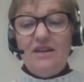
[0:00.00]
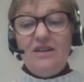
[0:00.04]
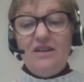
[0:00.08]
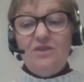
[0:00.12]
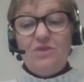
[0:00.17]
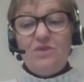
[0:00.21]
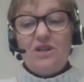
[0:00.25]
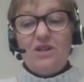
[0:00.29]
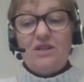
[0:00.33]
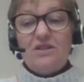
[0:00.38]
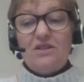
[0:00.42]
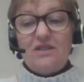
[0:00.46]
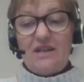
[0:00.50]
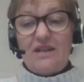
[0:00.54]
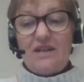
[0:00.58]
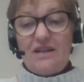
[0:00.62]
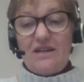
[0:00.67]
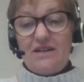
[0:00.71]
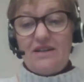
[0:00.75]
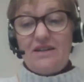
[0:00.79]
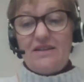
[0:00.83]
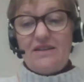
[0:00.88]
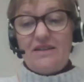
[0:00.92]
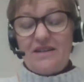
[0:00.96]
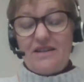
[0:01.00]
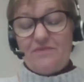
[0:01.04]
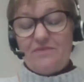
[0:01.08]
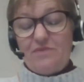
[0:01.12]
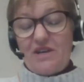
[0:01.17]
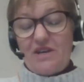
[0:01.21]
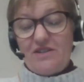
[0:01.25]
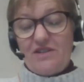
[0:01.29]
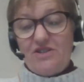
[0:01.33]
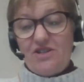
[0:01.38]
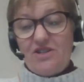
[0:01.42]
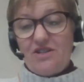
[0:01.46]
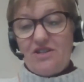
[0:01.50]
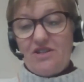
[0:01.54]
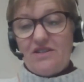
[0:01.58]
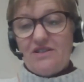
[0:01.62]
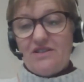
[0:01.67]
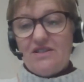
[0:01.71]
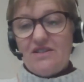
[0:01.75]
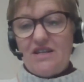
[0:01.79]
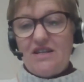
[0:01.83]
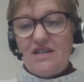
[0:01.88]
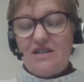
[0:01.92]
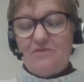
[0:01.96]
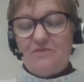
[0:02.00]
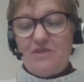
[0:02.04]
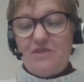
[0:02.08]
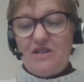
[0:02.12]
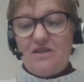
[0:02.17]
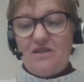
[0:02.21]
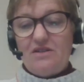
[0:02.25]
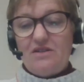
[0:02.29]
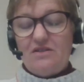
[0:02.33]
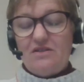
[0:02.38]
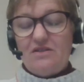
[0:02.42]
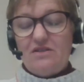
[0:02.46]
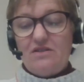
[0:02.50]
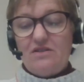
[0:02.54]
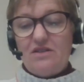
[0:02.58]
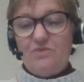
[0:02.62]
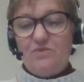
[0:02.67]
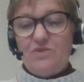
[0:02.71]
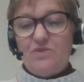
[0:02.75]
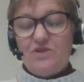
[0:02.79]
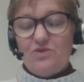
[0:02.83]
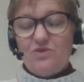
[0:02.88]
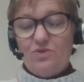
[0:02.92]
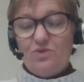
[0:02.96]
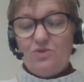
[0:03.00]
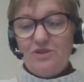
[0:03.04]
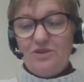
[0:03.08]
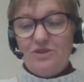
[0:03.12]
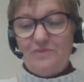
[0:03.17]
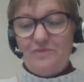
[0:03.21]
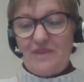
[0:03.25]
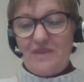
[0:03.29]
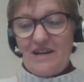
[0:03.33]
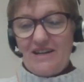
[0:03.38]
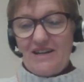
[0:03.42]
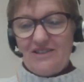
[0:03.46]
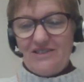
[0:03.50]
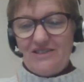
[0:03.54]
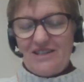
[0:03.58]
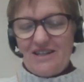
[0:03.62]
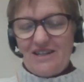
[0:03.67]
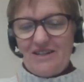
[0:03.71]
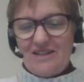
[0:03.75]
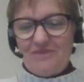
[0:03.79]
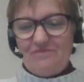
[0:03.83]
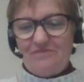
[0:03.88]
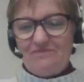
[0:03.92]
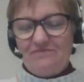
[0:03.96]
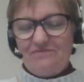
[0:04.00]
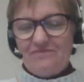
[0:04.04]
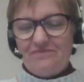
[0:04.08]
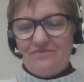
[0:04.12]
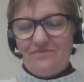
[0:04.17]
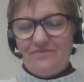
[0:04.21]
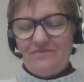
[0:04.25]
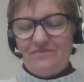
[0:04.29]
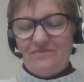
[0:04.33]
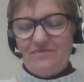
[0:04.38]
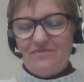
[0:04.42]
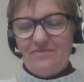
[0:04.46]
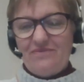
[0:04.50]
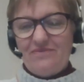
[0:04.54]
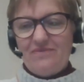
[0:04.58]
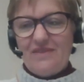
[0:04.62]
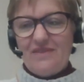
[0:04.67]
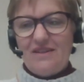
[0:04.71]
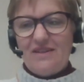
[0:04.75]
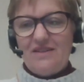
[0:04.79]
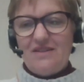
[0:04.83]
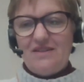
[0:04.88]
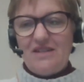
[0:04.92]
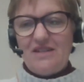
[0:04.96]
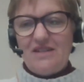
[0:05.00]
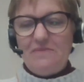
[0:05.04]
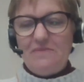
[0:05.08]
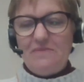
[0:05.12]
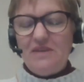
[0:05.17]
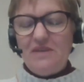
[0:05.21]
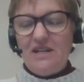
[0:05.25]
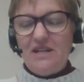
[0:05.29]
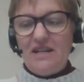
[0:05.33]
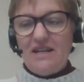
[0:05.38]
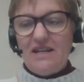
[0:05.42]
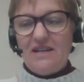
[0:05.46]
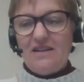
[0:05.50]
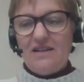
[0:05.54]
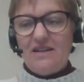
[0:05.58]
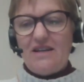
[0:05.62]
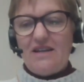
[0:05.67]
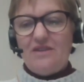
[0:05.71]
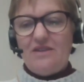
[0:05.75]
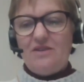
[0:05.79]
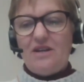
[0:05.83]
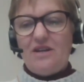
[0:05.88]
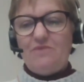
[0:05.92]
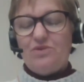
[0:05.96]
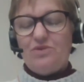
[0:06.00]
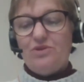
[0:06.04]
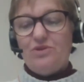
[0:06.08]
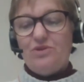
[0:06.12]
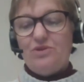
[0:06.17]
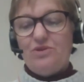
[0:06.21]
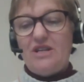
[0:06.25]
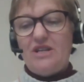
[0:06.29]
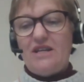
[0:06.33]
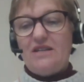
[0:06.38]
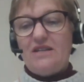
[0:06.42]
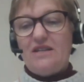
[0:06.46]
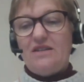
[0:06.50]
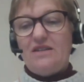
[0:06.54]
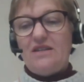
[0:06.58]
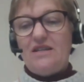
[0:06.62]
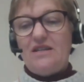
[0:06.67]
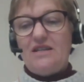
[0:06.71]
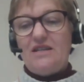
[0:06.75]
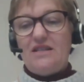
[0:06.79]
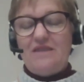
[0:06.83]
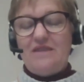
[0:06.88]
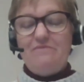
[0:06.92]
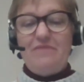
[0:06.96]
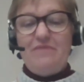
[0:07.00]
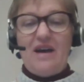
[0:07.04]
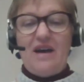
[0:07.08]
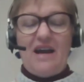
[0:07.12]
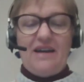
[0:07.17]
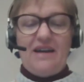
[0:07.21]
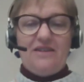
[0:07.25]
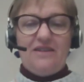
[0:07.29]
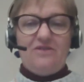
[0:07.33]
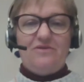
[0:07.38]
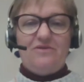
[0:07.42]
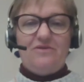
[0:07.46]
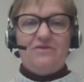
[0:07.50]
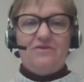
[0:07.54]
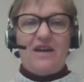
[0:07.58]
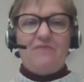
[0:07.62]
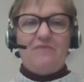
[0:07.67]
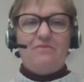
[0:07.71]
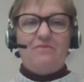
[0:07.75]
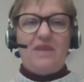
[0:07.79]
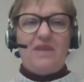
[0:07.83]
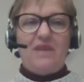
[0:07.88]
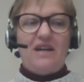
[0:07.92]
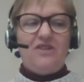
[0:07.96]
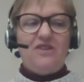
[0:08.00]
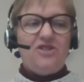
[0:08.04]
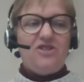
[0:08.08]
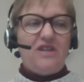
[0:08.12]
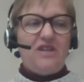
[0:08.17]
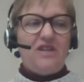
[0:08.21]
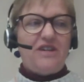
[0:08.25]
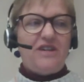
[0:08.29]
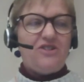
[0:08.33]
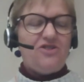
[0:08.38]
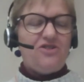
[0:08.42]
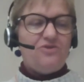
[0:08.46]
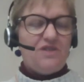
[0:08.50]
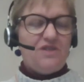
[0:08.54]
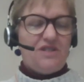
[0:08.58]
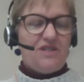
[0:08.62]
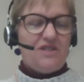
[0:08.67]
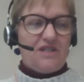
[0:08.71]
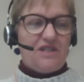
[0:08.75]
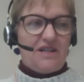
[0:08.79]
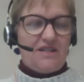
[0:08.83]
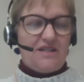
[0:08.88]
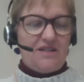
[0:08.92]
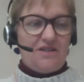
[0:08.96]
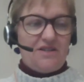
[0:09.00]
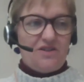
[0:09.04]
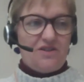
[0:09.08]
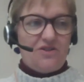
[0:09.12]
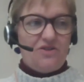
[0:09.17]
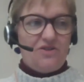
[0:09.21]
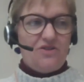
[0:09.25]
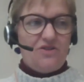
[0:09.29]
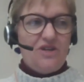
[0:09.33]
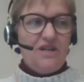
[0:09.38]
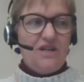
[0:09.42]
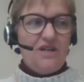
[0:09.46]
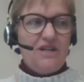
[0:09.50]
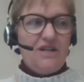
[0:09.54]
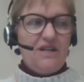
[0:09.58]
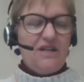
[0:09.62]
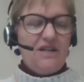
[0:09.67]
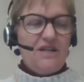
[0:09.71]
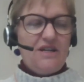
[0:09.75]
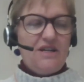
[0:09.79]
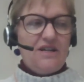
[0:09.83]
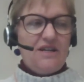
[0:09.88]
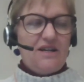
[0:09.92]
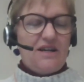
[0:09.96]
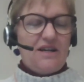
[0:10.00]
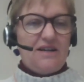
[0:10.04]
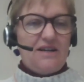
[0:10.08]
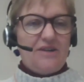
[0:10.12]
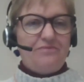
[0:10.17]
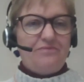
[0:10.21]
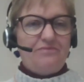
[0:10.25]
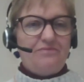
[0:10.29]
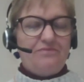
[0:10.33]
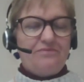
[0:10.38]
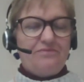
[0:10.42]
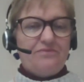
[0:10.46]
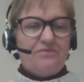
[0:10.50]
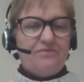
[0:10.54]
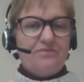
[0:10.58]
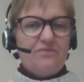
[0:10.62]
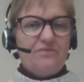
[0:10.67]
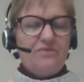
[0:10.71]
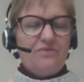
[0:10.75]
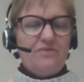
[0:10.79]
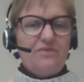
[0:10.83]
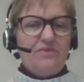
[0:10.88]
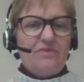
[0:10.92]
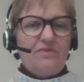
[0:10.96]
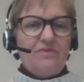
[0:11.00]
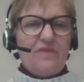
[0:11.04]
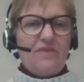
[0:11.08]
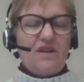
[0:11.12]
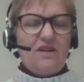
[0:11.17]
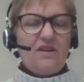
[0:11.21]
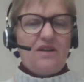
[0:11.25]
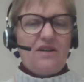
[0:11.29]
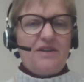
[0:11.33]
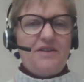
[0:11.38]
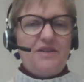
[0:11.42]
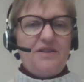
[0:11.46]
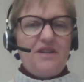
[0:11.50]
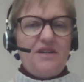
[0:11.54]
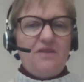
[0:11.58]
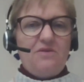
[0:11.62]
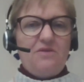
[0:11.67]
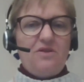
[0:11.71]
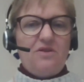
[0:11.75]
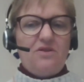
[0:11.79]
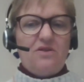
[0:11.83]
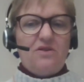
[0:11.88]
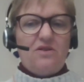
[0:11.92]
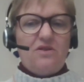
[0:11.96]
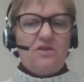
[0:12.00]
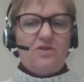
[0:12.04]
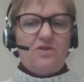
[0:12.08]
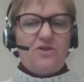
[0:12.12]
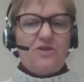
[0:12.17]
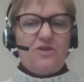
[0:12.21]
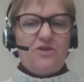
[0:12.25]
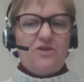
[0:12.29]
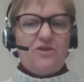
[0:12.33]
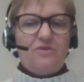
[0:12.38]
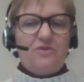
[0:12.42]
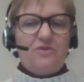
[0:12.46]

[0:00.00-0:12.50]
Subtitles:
Well, yes, as you can see, I mean, it was all about deepening and broadening the impact of that major national study. So I think on